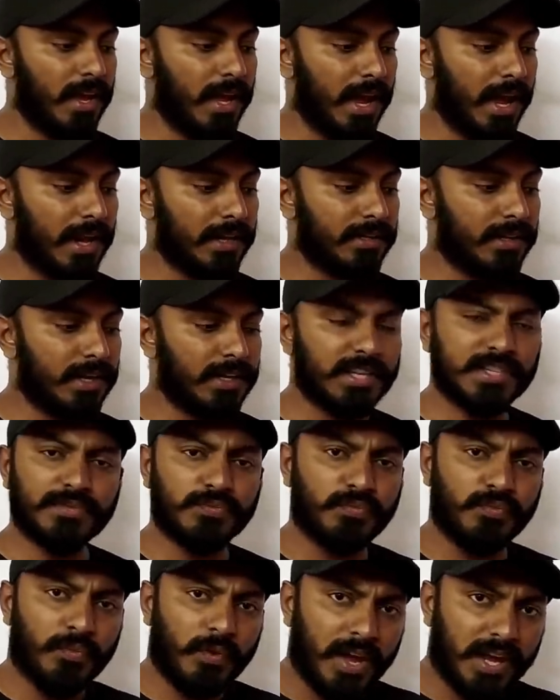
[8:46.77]
And it is
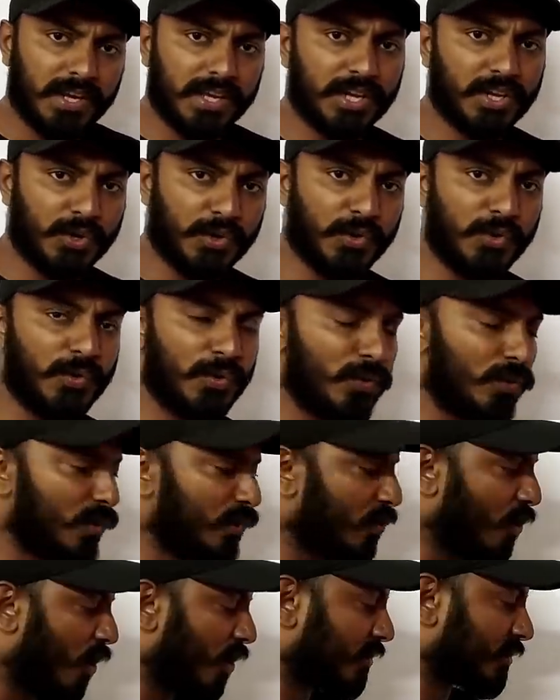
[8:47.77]
very cool
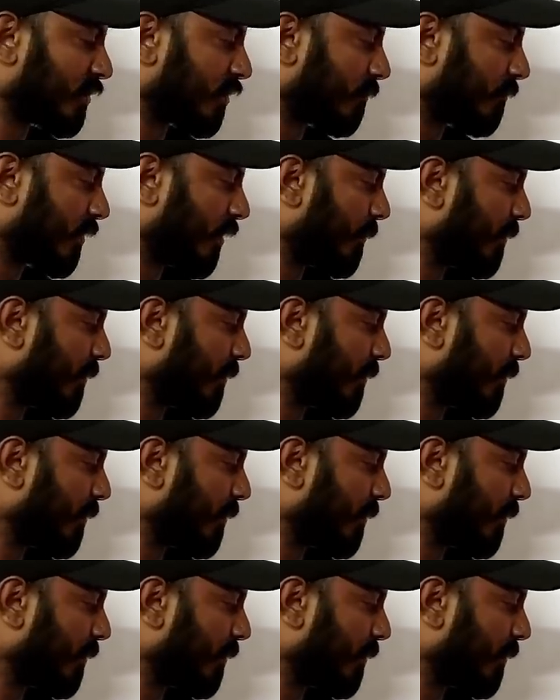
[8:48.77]
concept.